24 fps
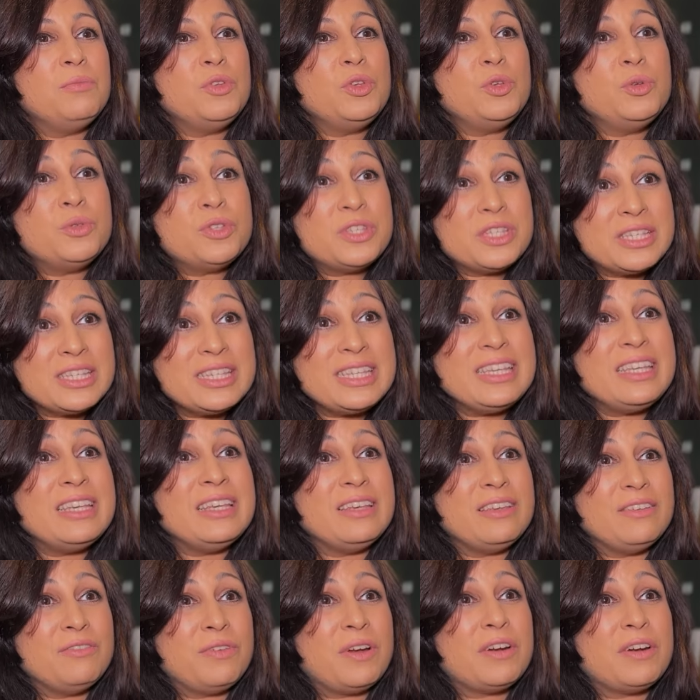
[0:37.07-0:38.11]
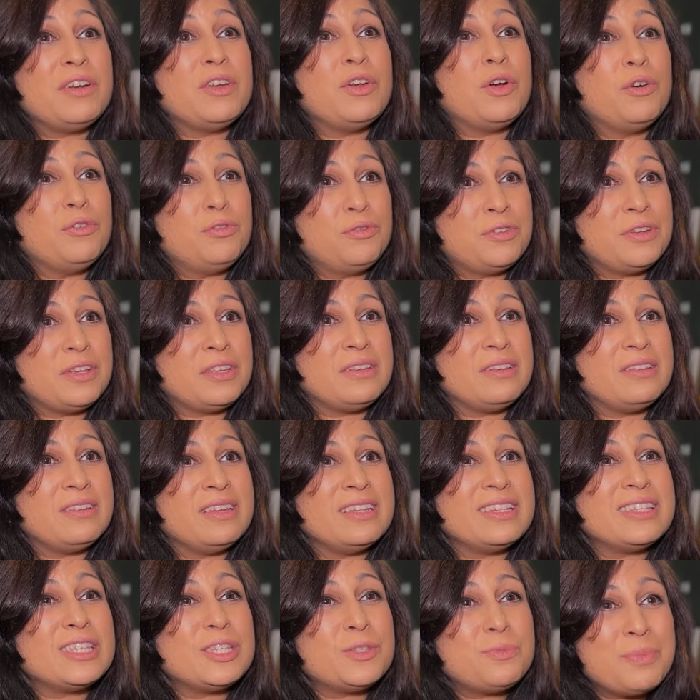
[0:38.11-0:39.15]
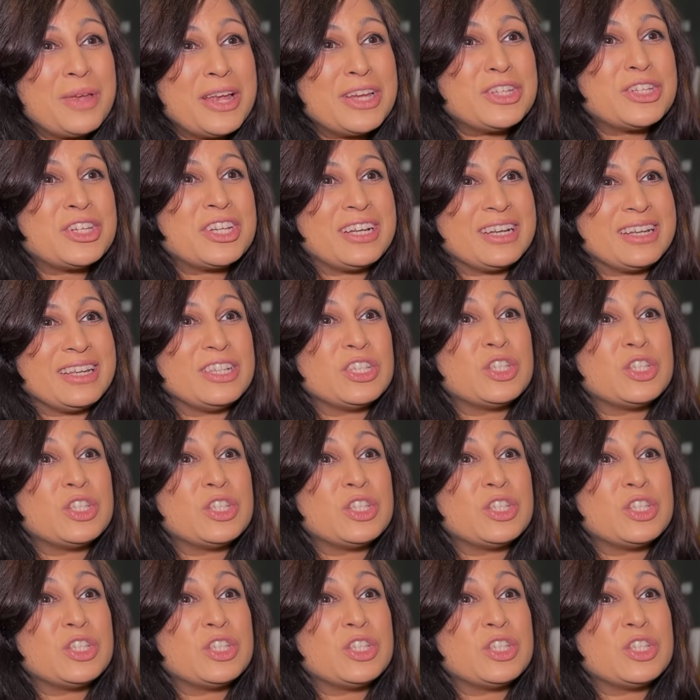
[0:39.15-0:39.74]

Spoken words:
you see very often, especially